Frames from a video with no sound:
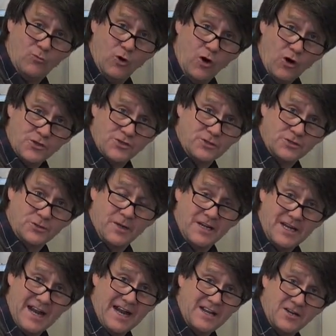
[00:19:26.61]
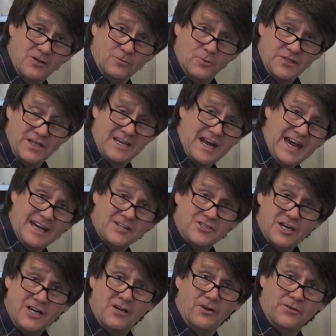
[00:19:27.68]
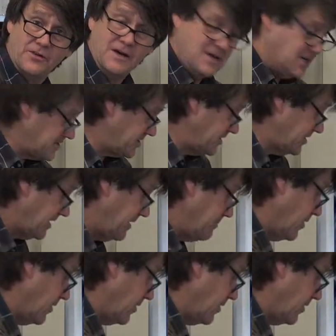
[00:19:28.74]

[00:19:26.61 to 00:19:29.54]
water onto it and ending up with your hairdryer on circuit